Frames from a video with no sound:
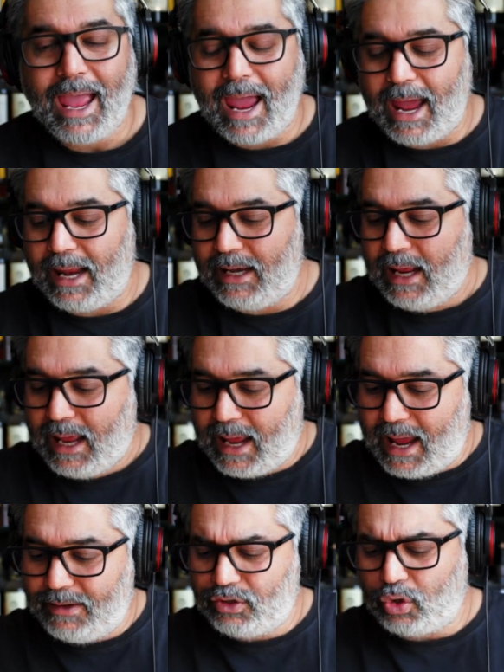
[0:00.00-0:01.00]
And
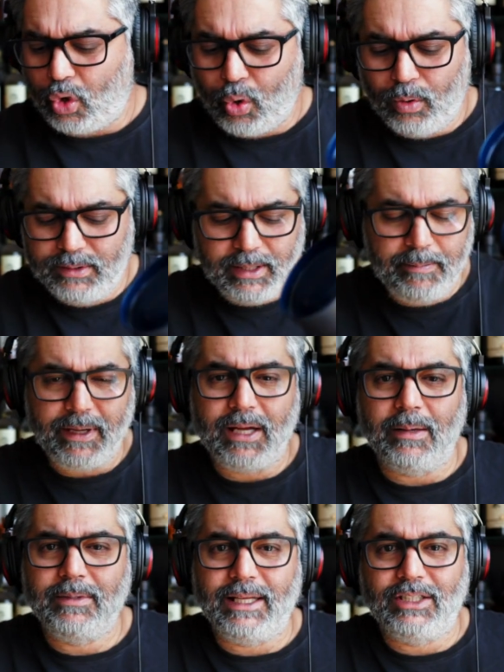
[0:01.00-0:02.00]
this whole thing
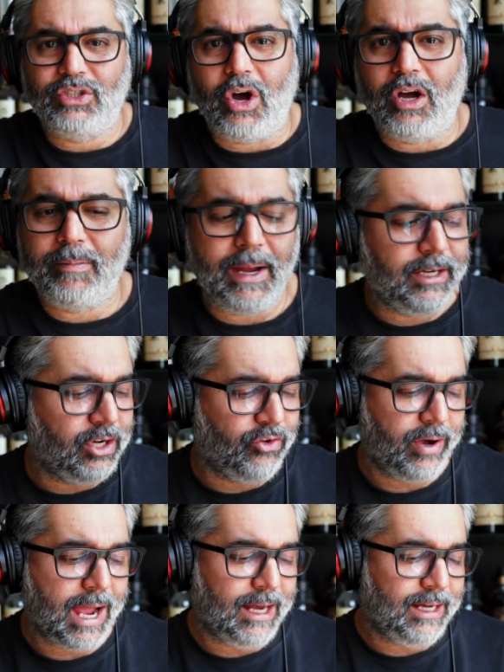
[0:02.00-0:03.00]
becomes like this augmented
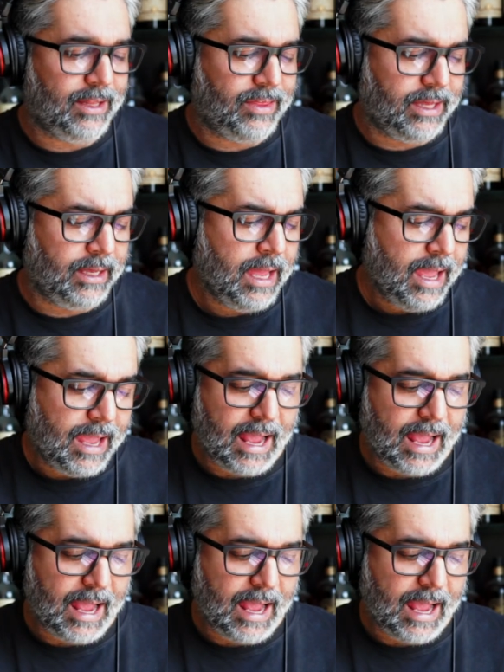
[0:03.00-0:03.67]
reality thing,